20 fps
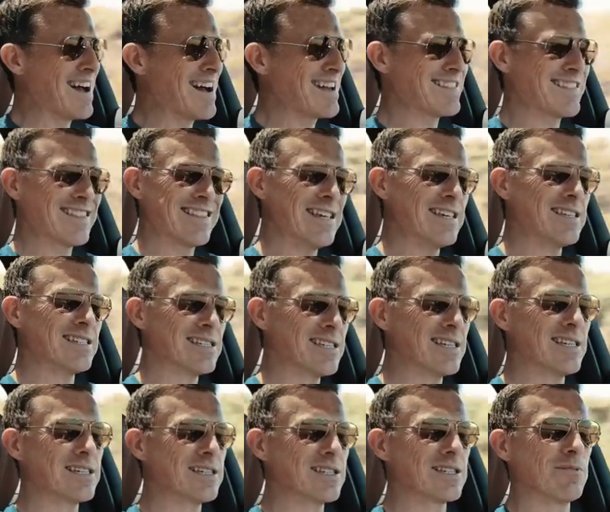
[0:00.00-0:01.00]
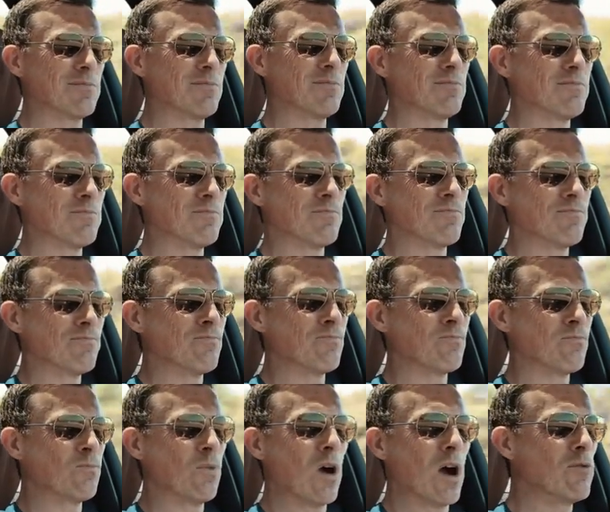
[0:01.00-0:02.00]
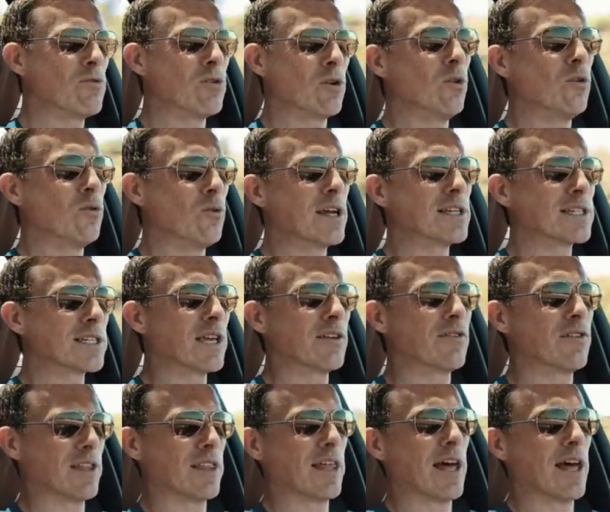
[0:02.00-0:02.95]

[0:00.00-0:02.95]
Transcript: And this system won't always give you